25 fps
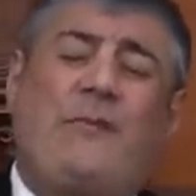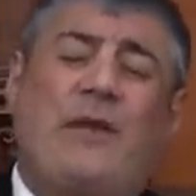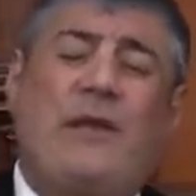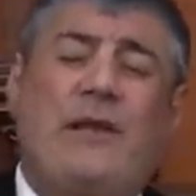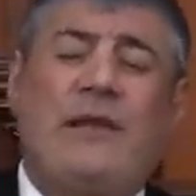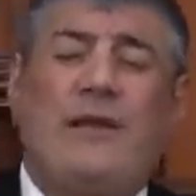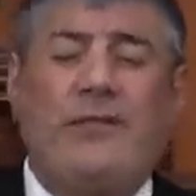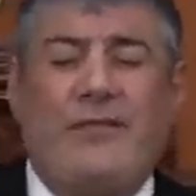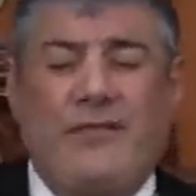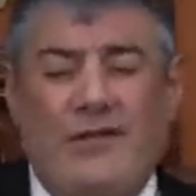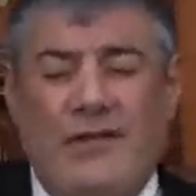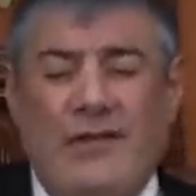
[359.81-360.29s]

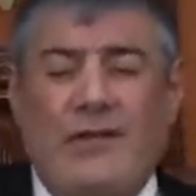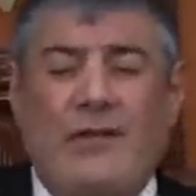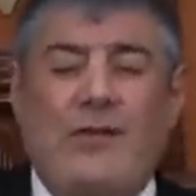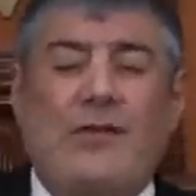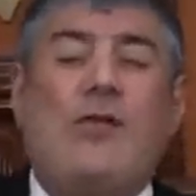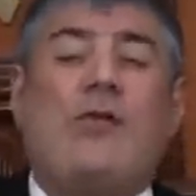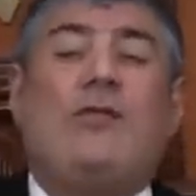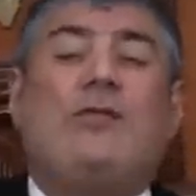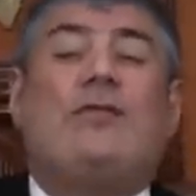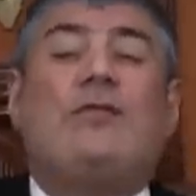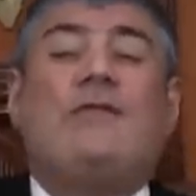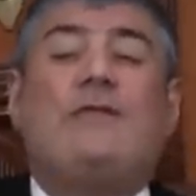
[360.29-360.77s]
he lives in the
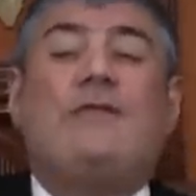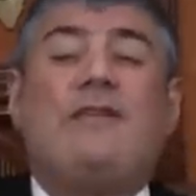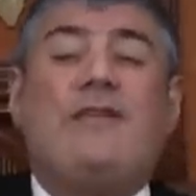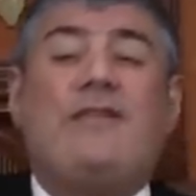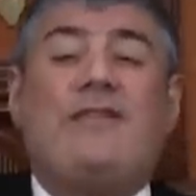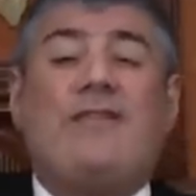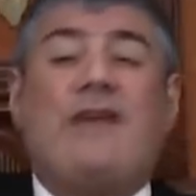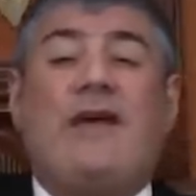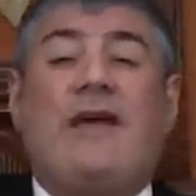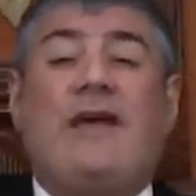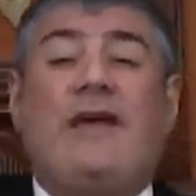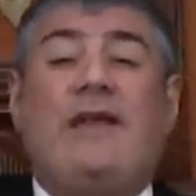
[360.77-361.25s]
north of
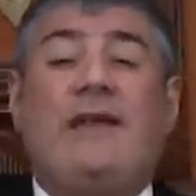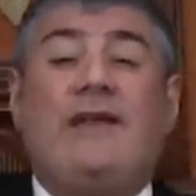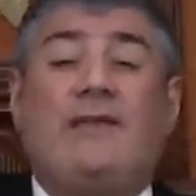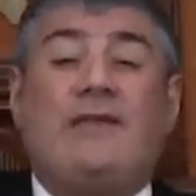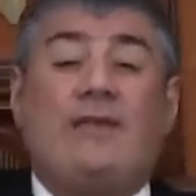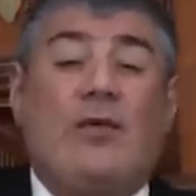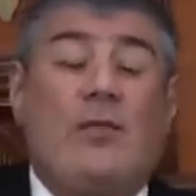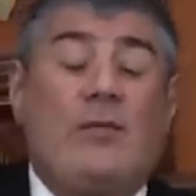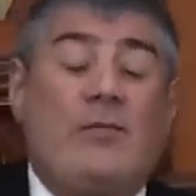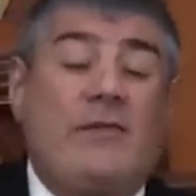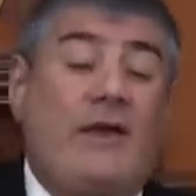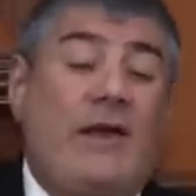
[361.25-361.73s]
Israel, he
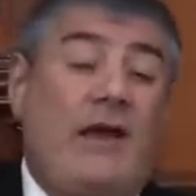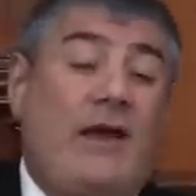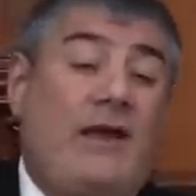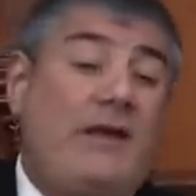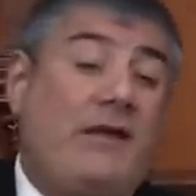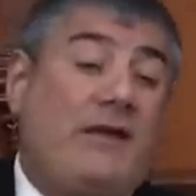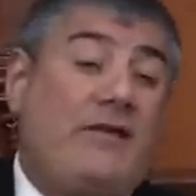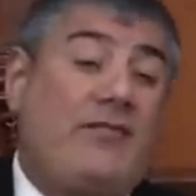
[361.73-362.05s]
told me I